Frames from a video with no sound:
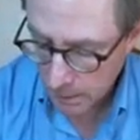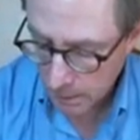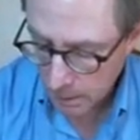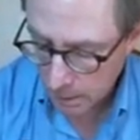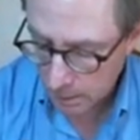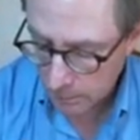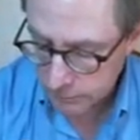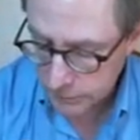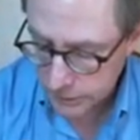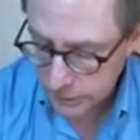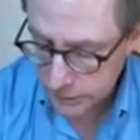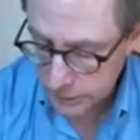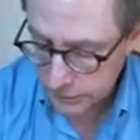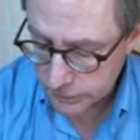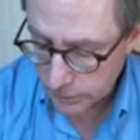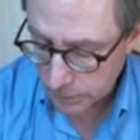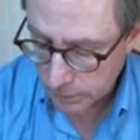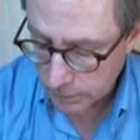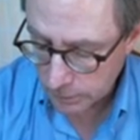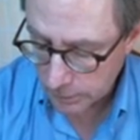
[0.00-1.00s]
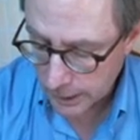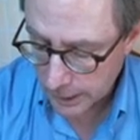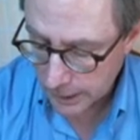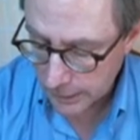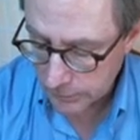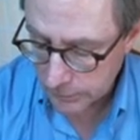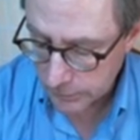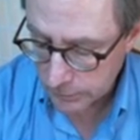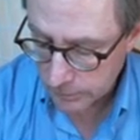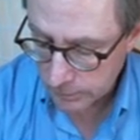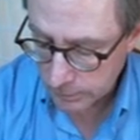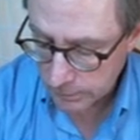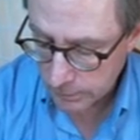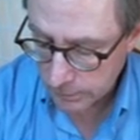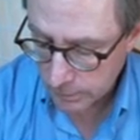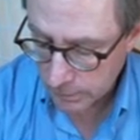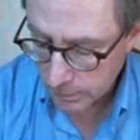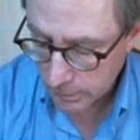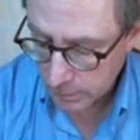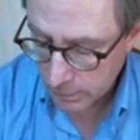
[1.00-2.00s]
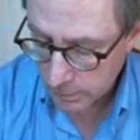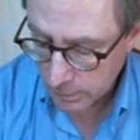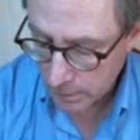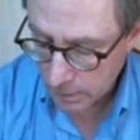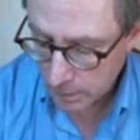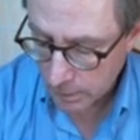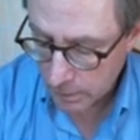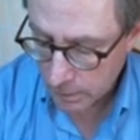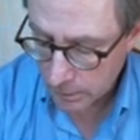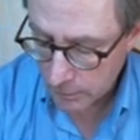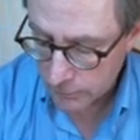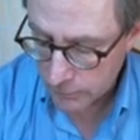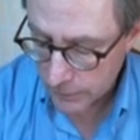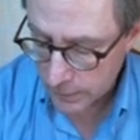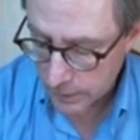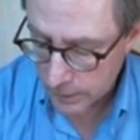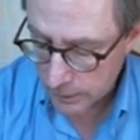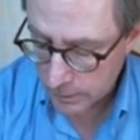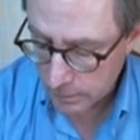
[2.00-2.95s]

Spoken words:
of G circle H of V